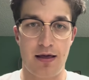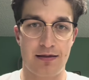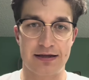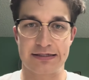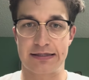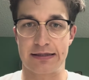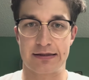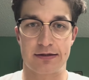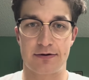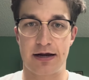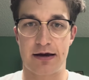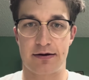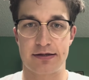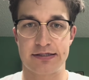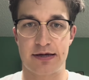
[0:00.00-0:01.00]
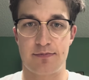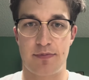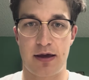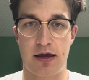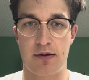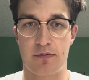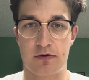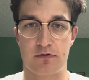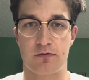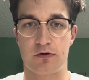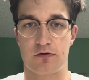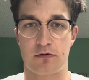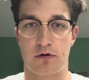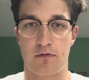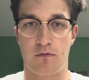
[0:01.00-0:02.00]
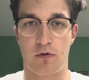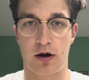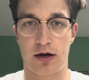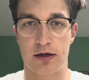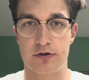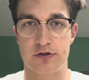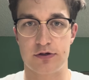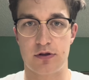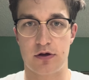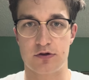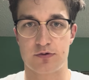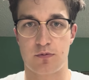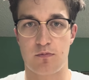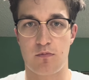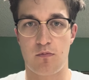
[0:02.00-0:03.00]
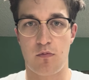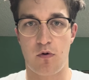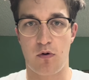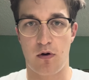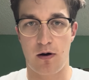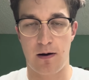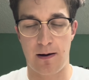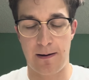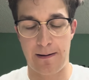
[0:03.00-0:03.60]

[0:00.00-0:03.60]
less than 3 out of 10 pain as we sort of work into those more